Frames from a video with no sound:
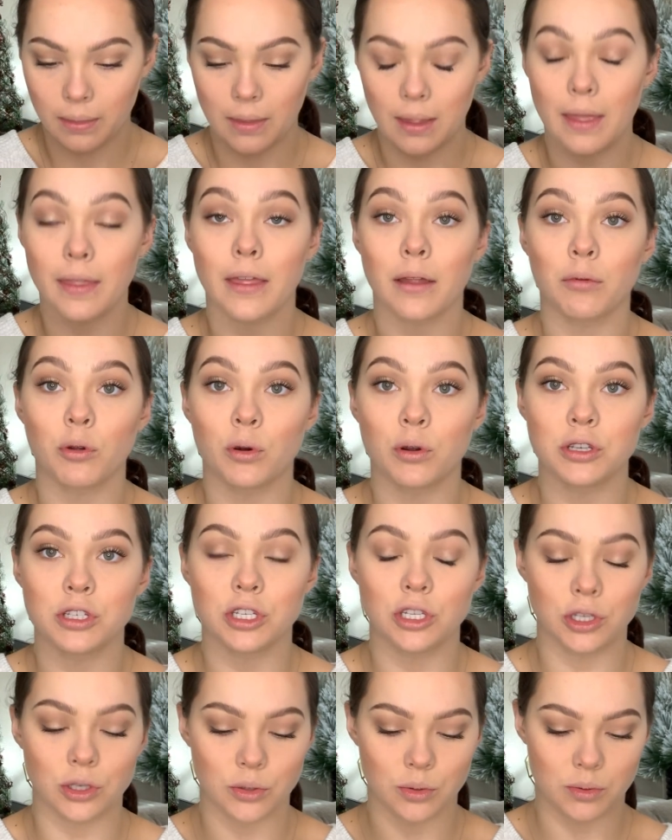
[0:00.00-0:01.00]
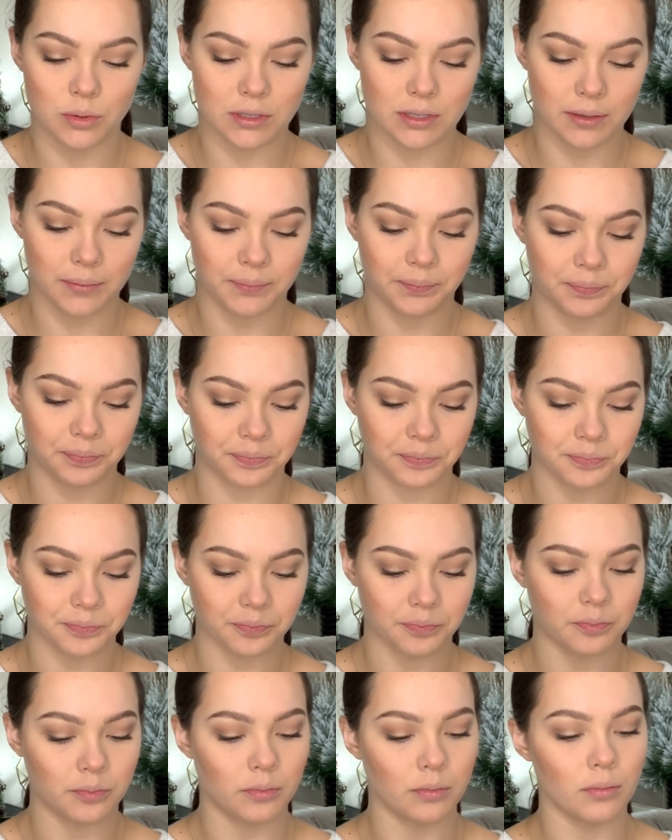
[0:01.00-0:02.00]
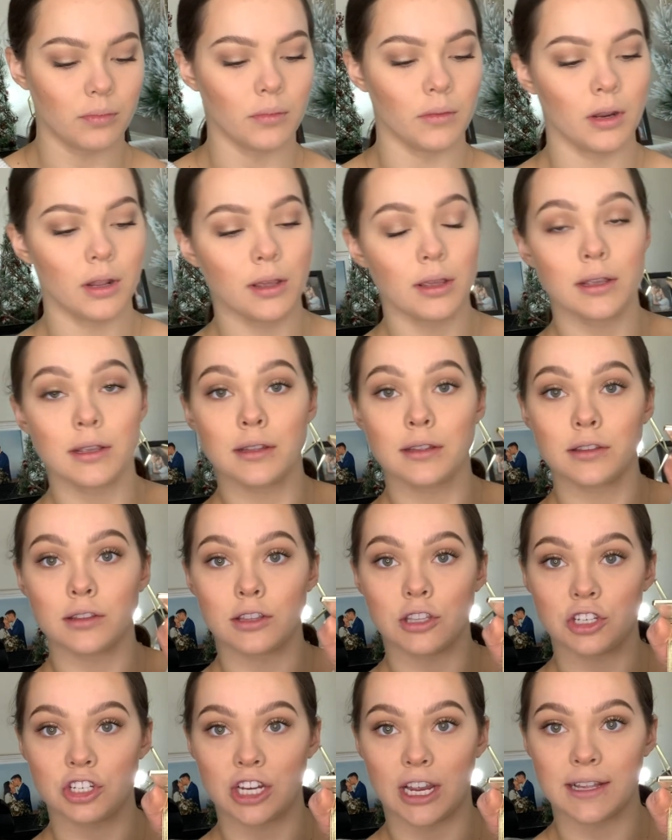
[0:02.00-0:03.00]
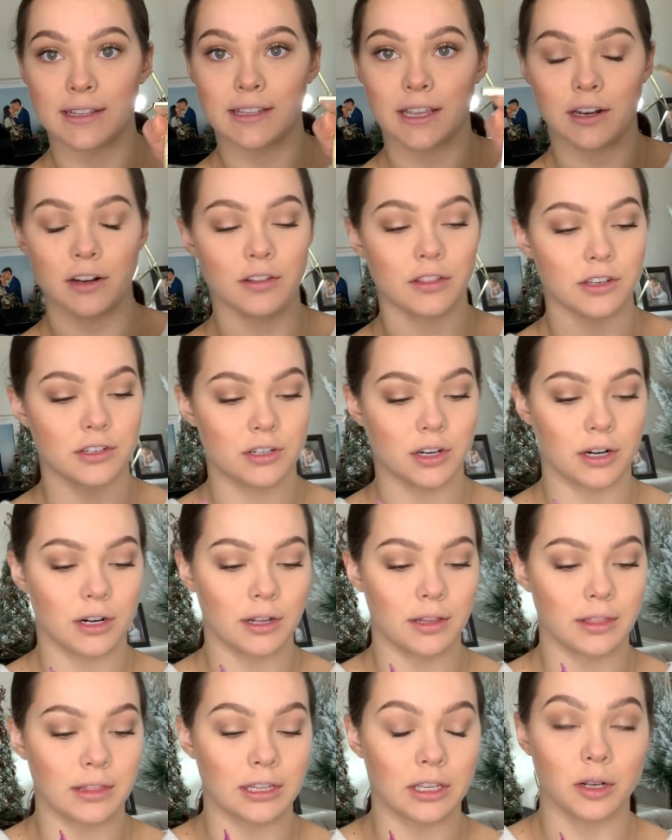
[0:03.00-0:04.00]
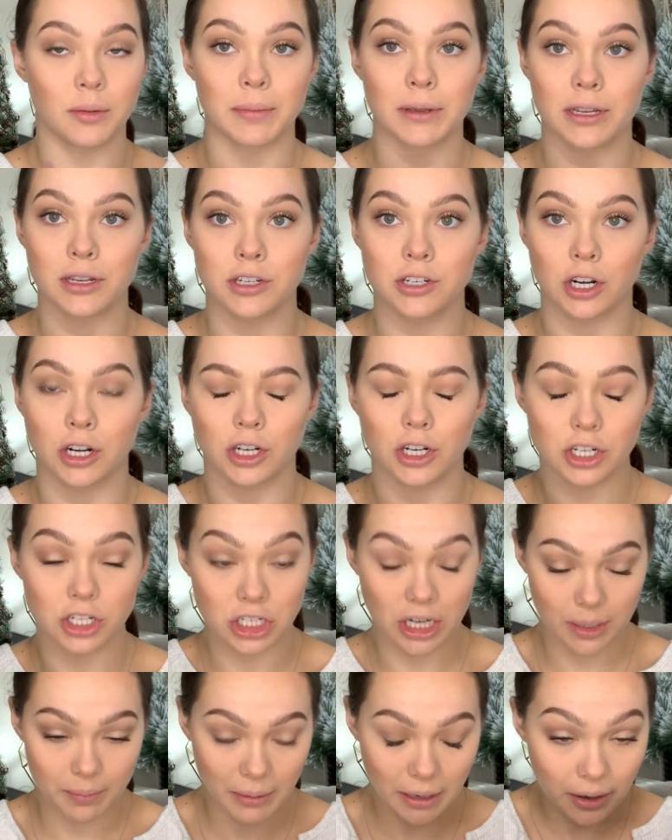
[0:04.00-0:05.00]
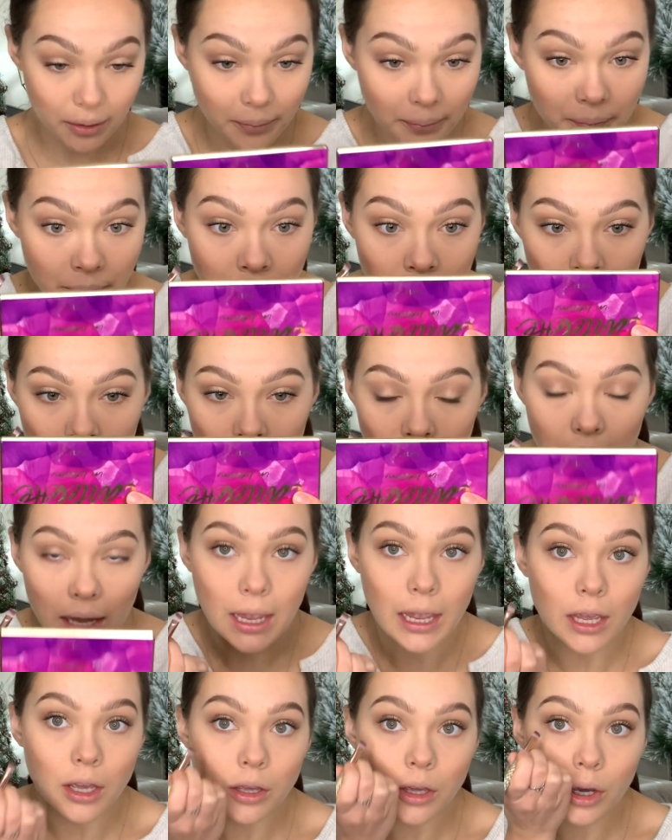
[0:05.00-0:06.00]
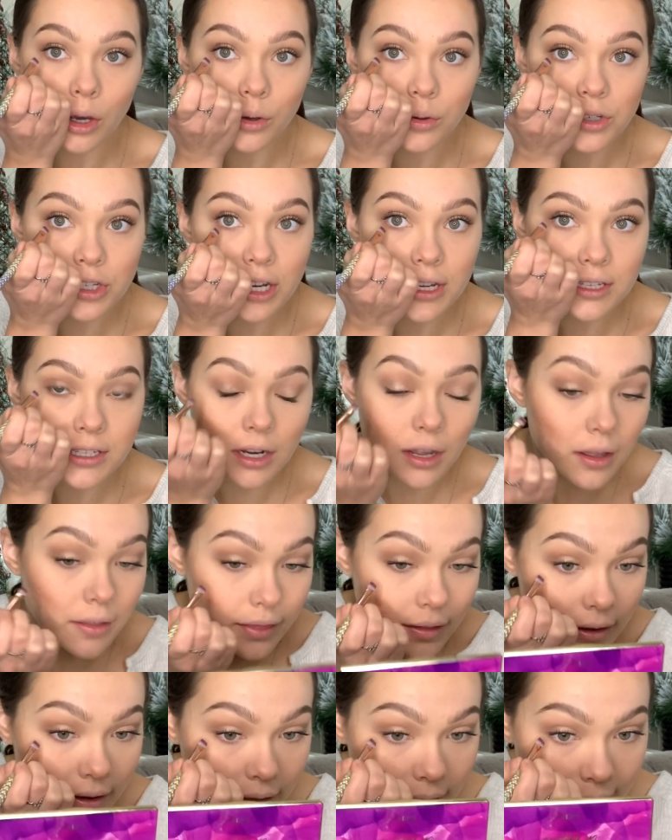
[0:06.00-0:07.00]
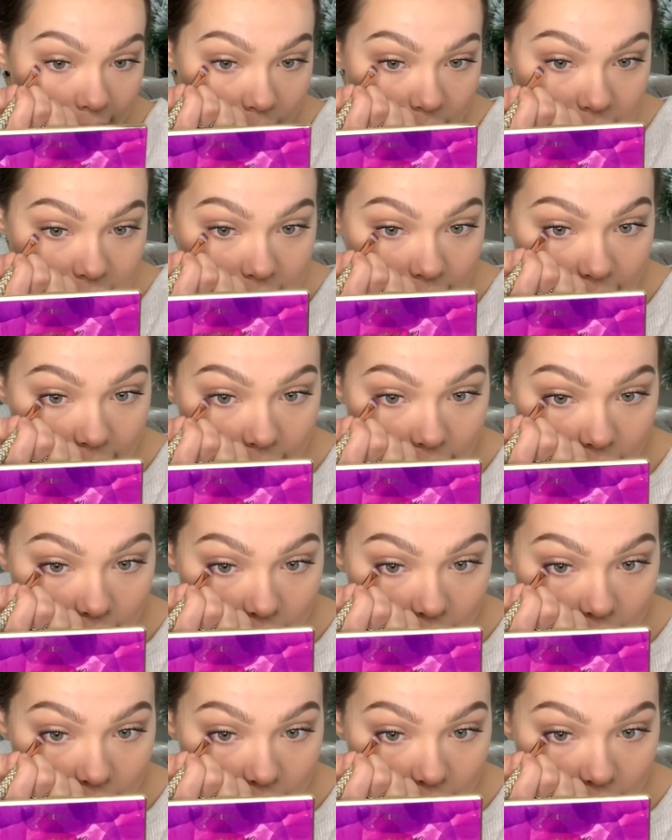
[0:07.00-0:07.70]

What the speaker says: And then I'm going to use the Jet Setter, a little bit darker shade brown, and go just on the outside.